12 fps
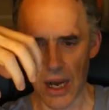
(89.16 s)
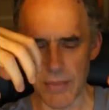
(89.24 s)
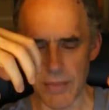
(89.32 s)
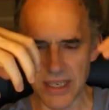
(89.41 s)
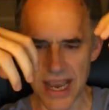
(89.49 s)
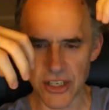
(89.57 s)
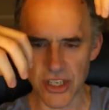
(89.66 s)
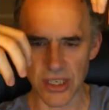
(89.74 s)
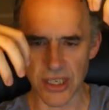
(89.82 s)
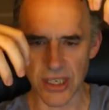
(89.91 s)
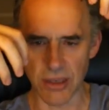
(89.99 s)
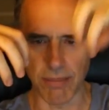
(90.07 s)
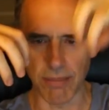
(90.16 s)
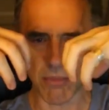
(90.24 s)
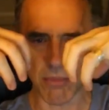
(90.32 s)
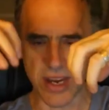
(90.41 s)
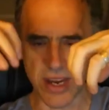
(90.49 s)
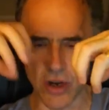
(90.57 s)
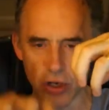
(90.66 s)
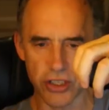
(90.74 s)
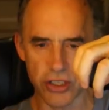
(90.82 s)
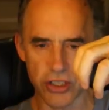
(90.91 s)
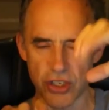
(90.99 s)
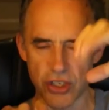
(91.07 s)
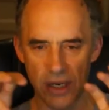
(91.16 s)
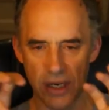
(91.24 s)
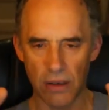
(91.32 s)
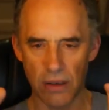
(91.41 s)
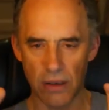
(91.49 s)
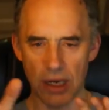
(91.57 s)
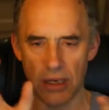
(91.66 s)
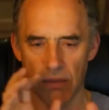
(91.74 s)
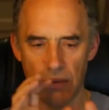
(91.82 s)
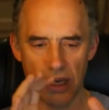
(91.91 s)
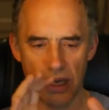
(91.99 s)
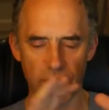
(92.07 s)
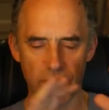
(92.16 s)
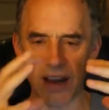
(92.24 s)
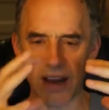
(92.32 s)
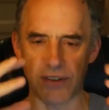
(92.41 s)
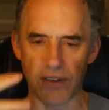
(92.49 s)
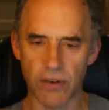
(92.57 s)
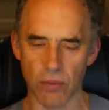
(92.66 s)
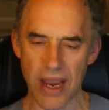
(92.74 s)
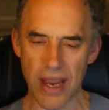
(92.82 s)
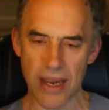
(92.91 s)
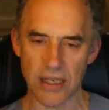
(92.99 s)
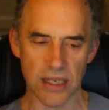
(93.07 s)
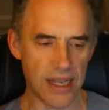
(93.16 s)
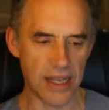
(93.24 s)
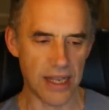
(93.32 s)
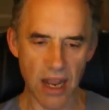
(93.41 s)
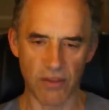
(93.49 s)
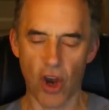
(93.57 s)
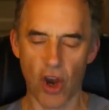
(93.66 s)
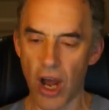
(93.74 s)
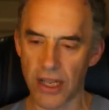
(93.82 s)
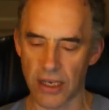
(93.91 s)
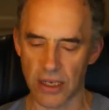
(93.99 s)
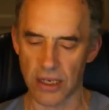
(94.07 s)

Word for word: I'm attaching little memory hooks to it in in five different ways, and then I've got it.